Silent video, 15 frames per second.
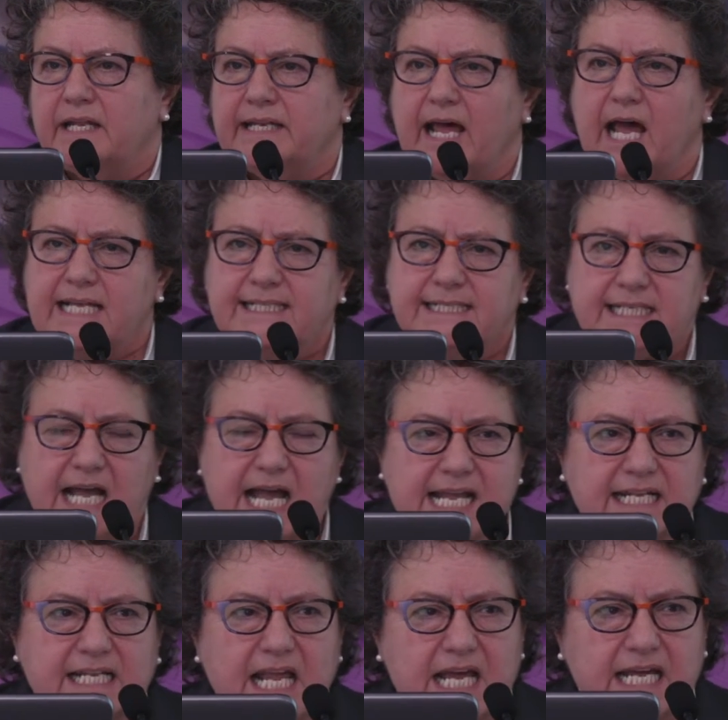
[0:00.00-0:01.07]
NICE
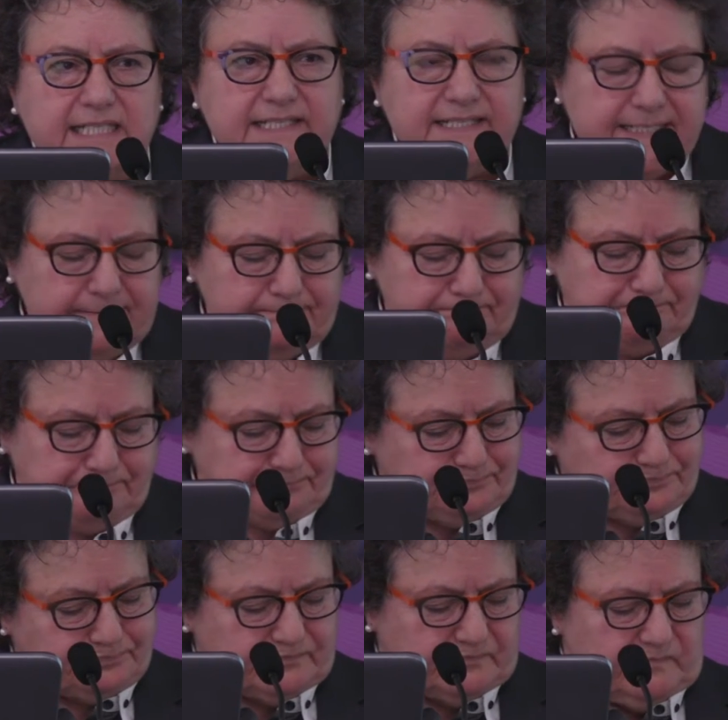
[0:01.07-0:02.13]
guidelines.
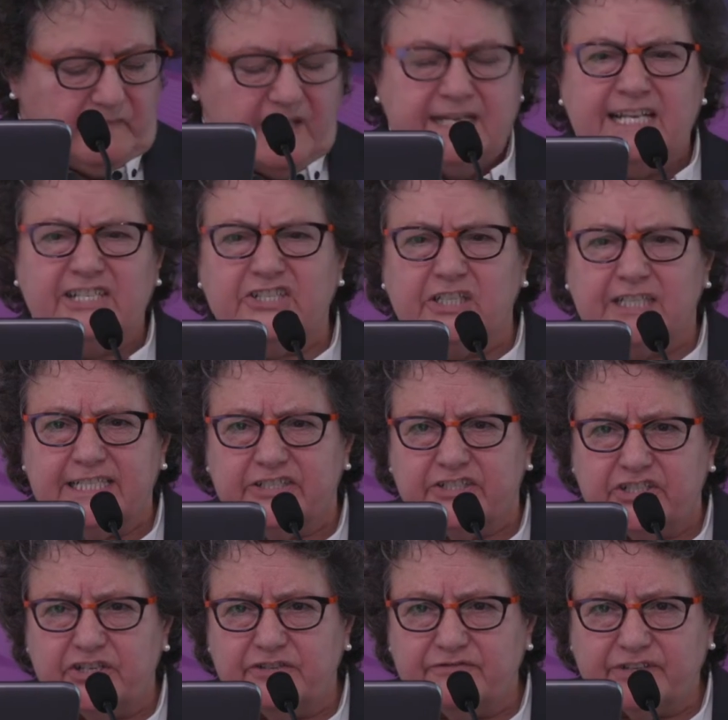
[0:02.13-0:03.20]
National
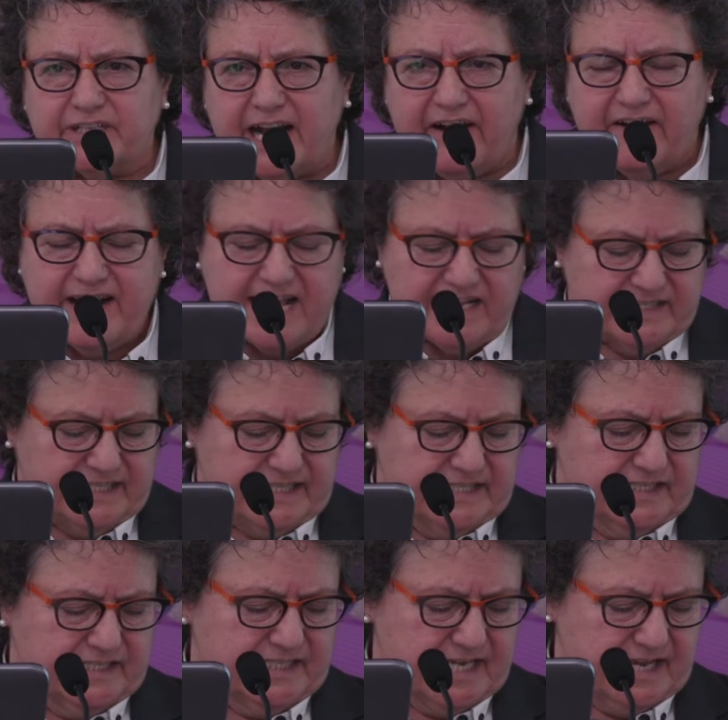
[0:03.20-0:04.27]
Institute for Care and
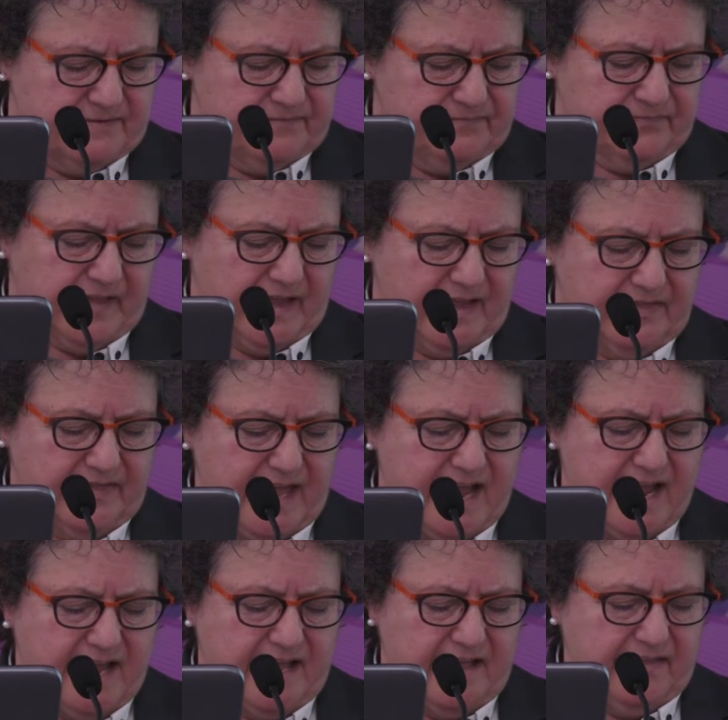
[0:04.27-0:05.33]
Excellence,
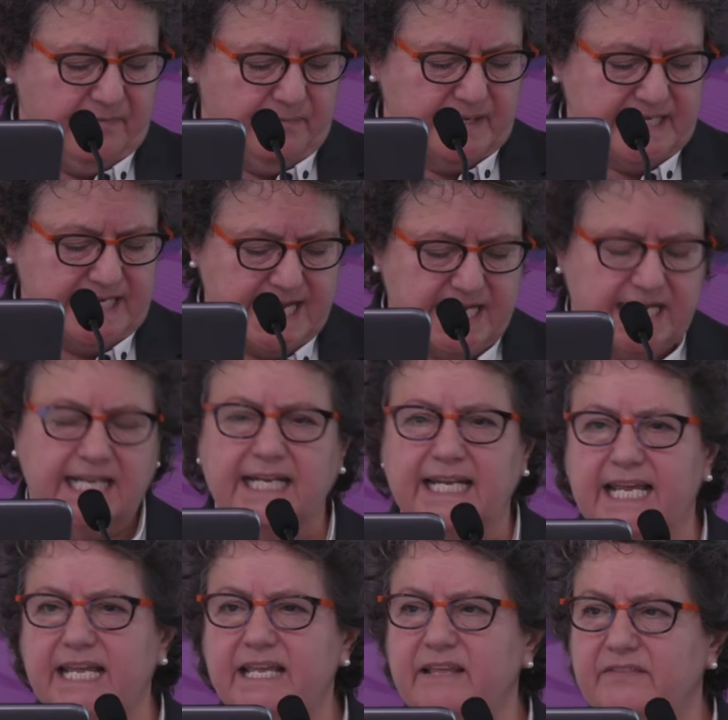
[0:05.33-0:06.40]
they're
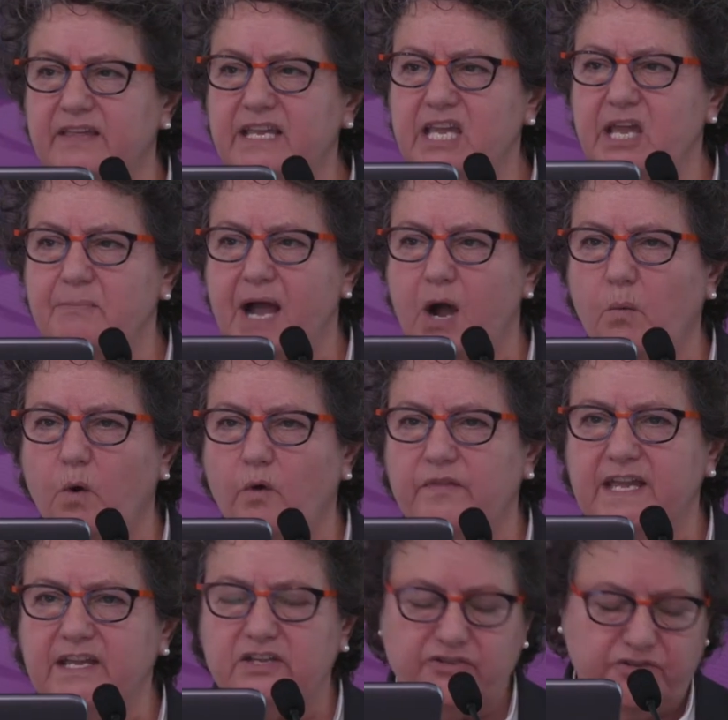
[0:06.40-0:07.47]
particularly thinking about what
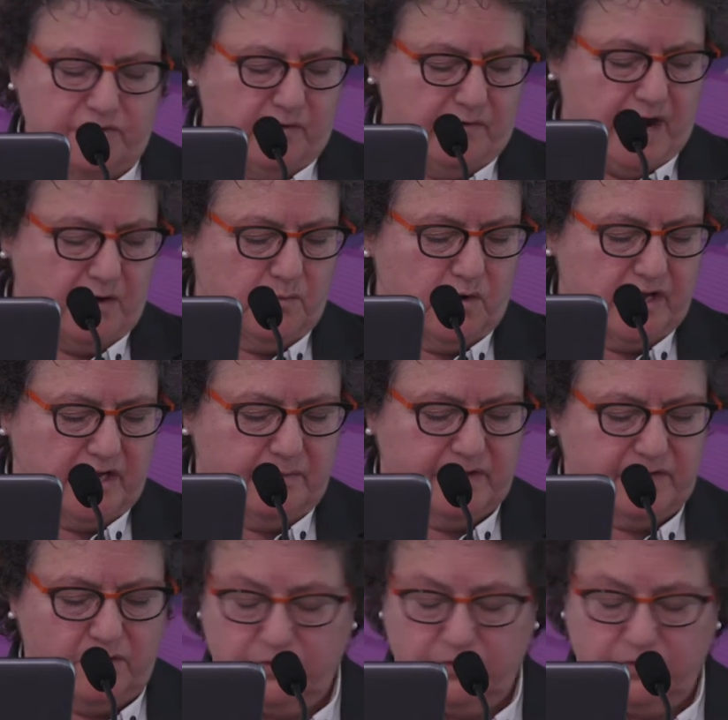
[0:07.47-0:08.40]
they can do around working with